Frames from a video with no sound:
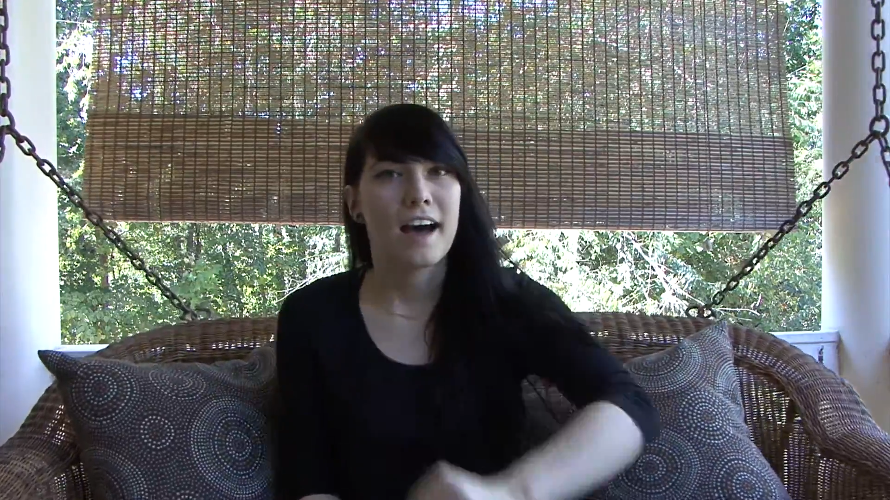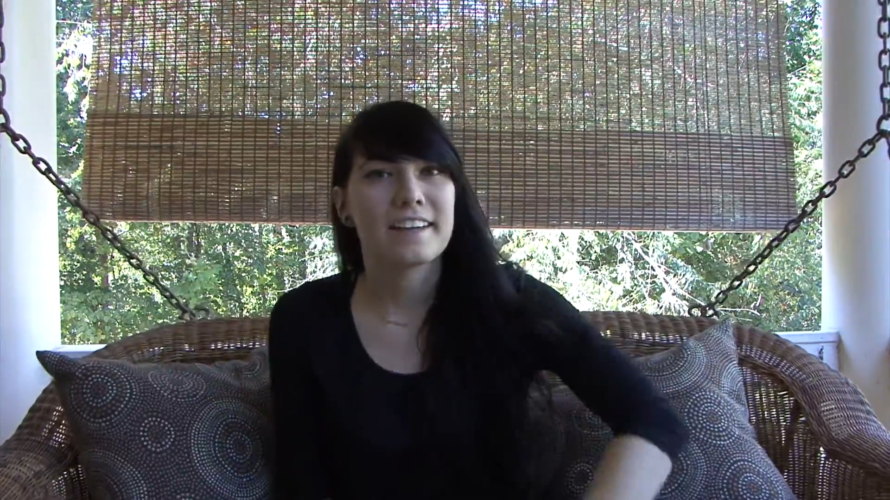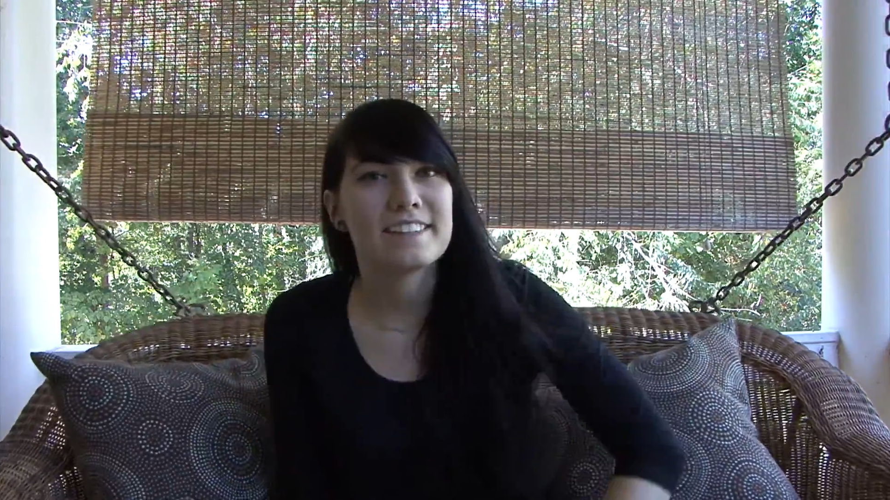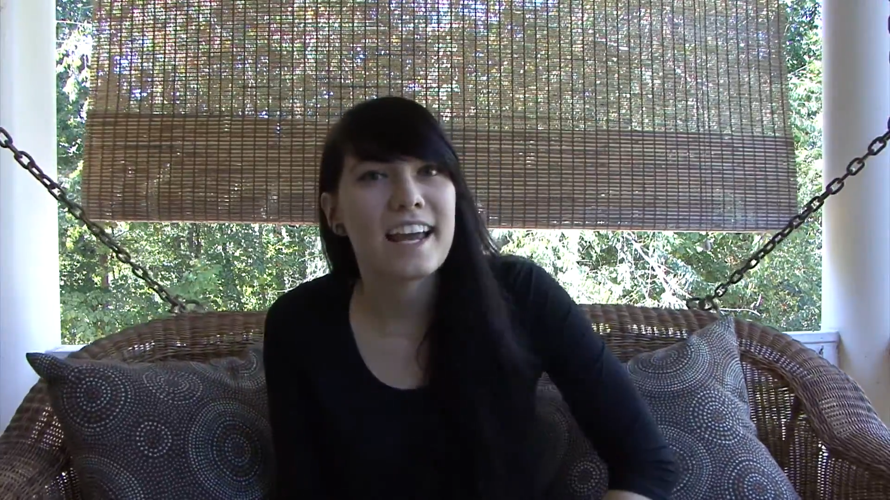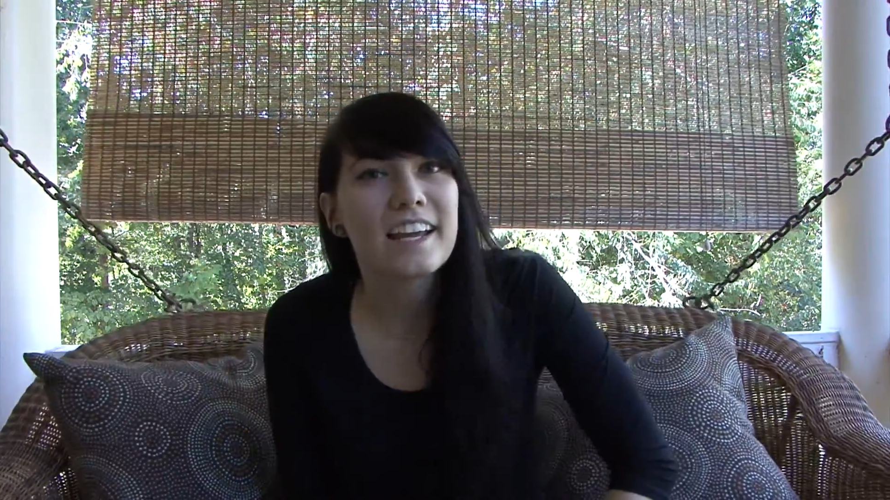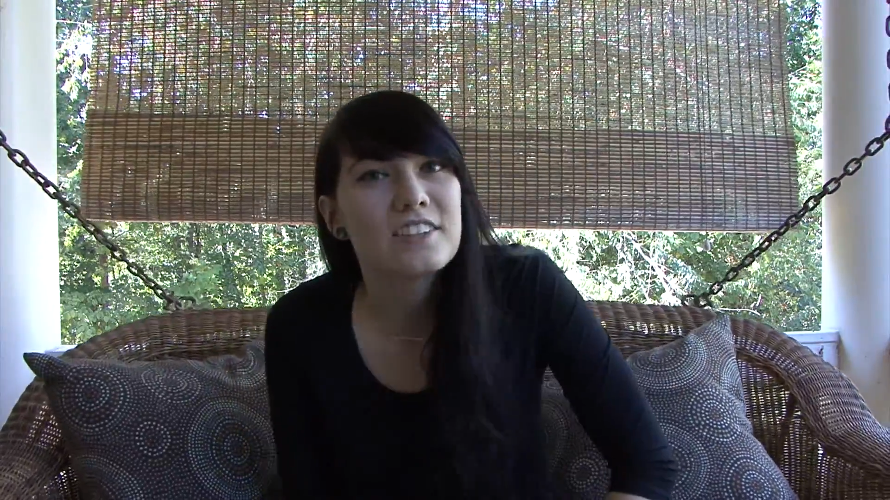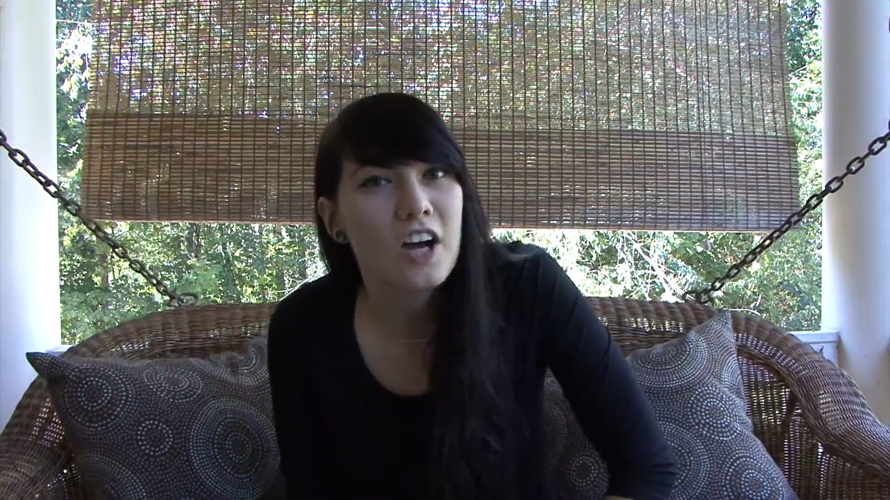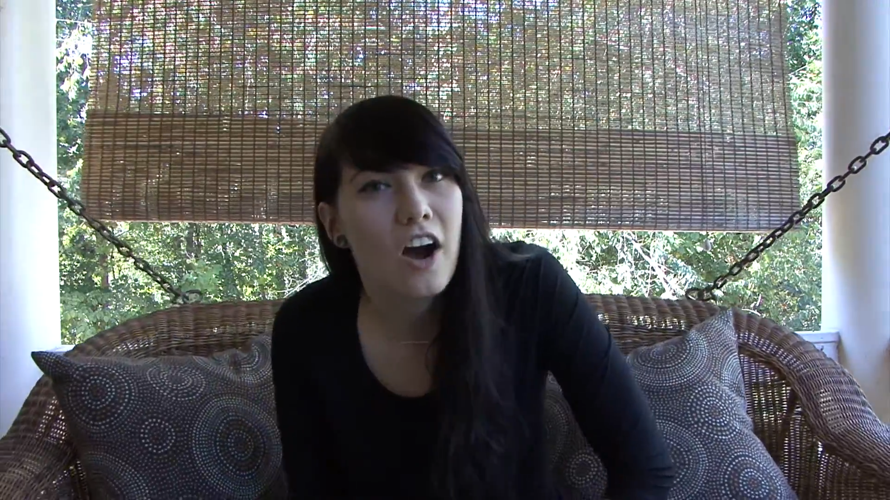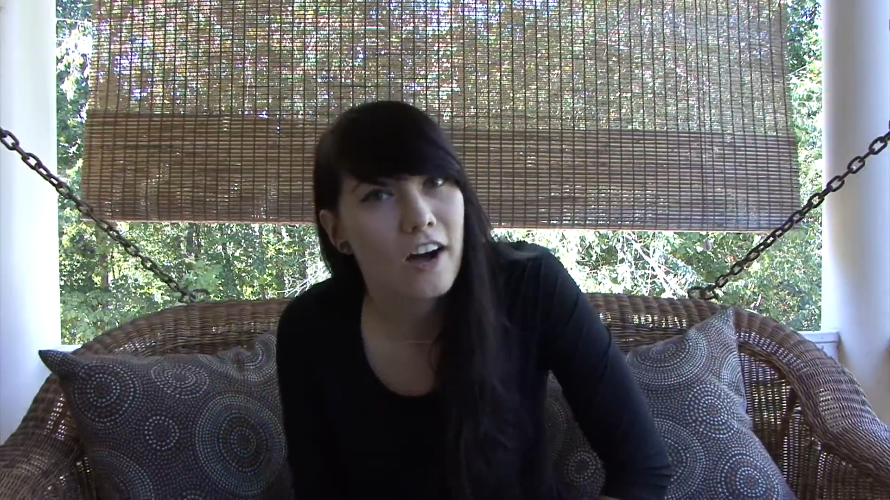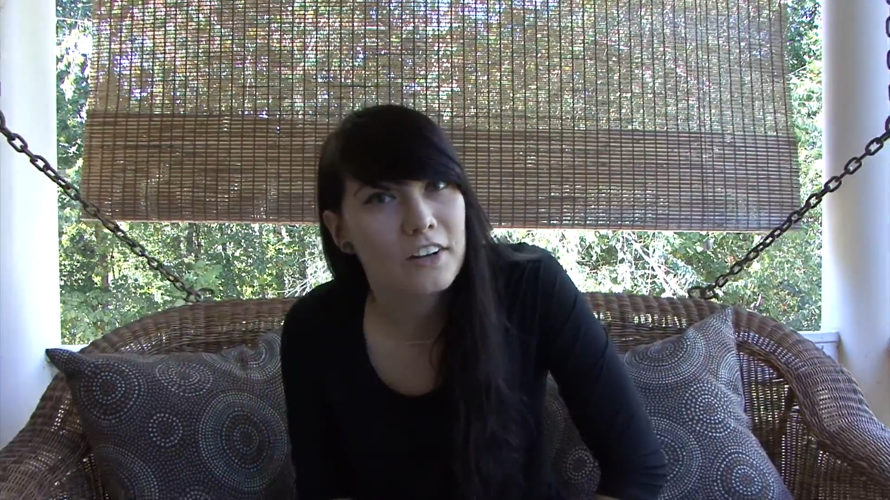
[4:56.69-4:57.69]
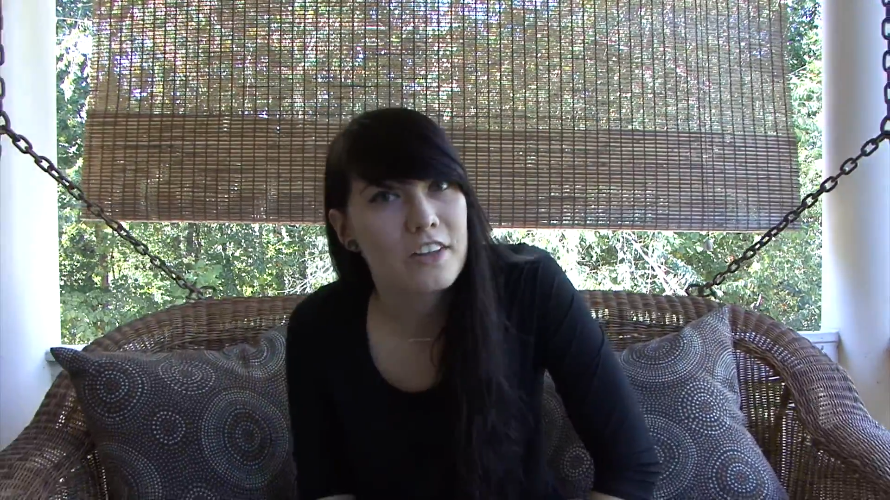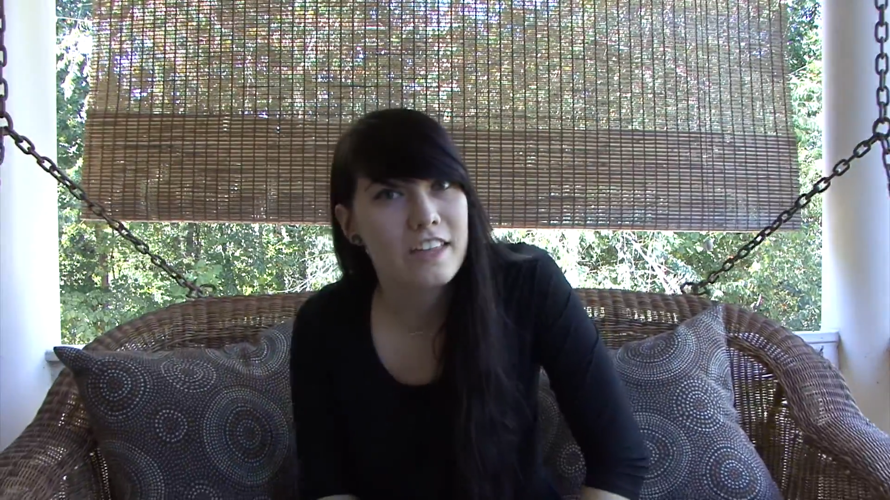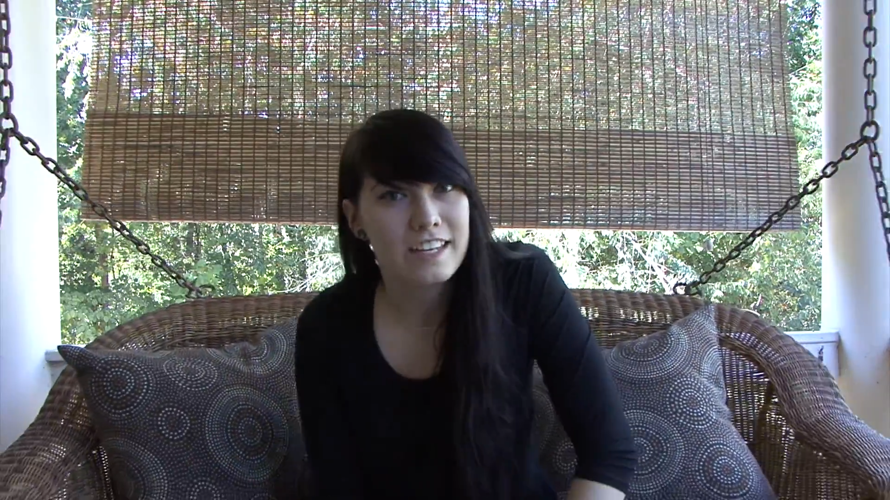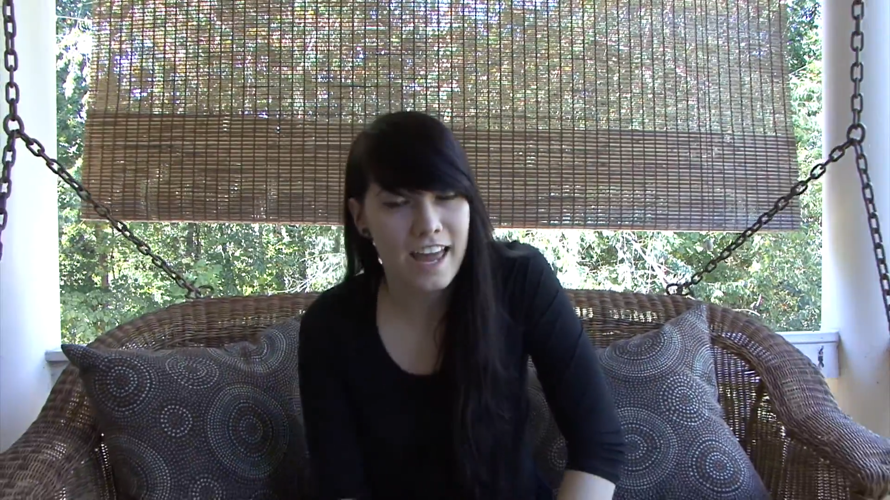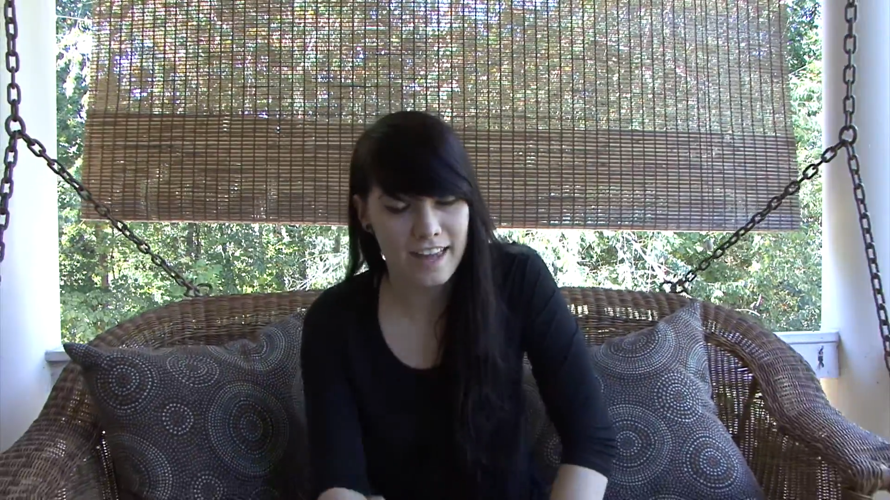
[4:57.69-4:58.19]
a day to honor
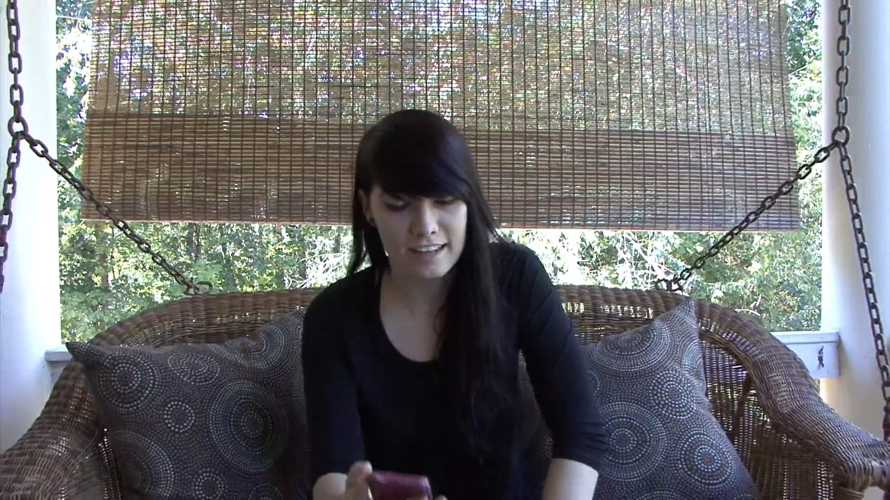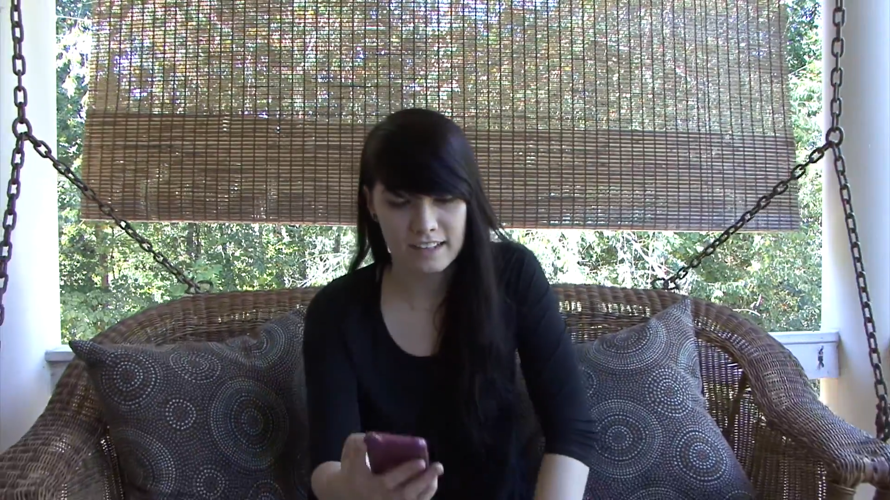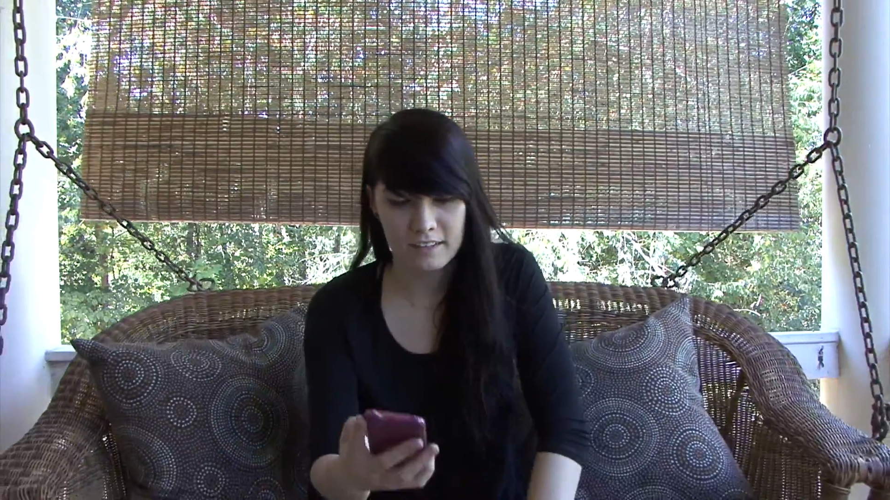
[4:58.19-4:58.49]
the dead.